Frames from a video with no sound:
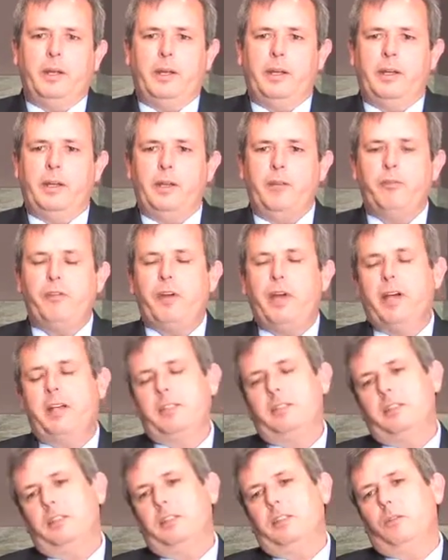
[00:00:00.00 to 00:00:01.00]
And in
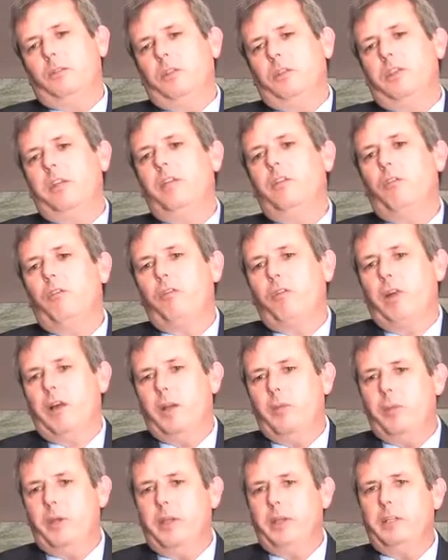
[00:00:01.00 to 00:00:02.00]
fact, within
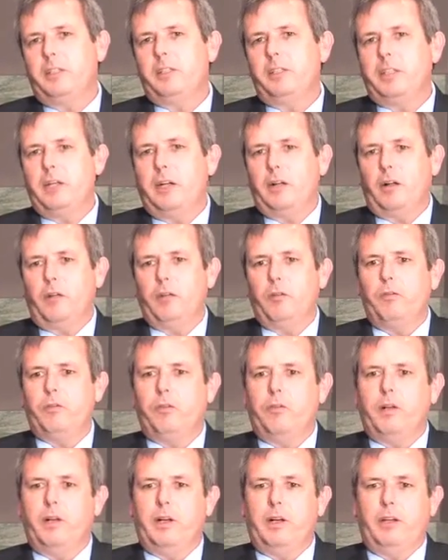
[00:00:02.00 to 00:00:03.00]
offline PIN
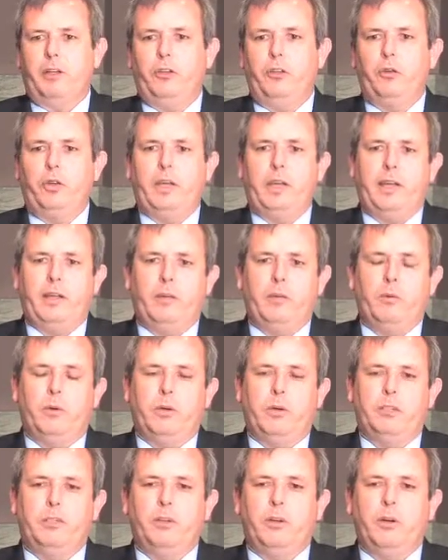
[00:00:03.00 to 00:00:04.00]
itself, you get
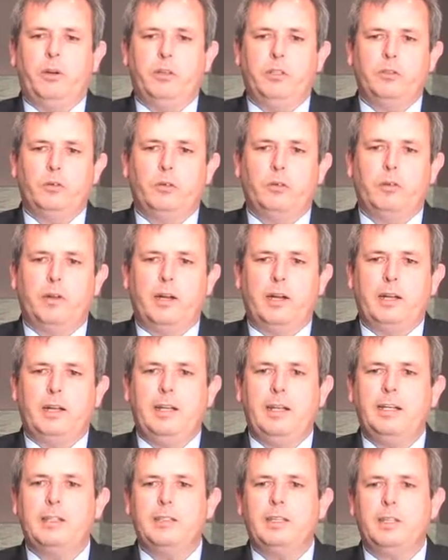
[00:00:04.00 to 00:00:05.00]
what is known as offline
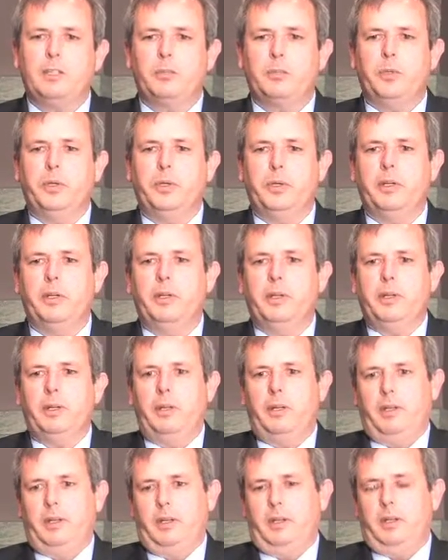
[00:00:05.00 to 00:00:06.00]
cleartext PIN
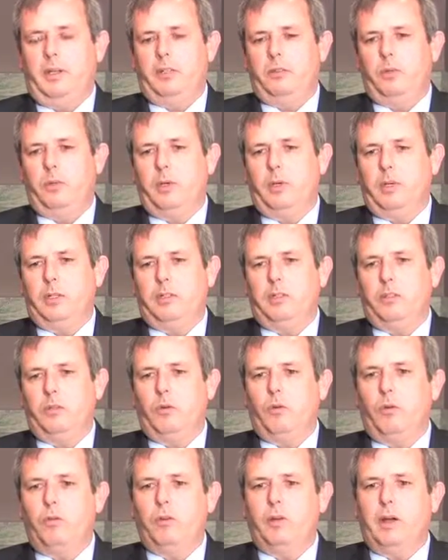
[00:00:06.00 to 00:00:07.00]
as well as
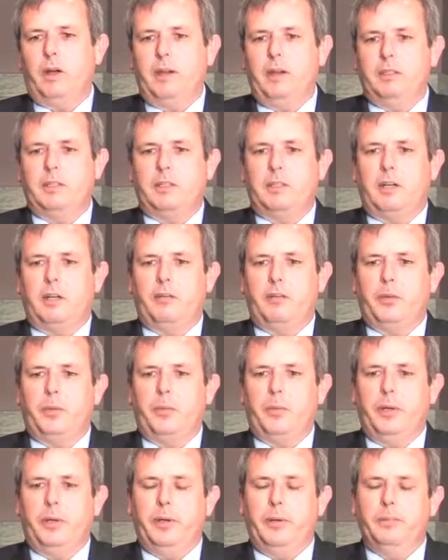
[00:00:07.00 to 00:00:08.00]
offline
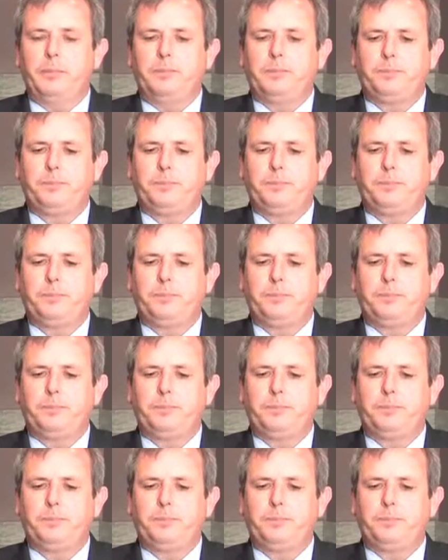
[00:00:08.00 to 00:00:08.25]
enciphered PIN.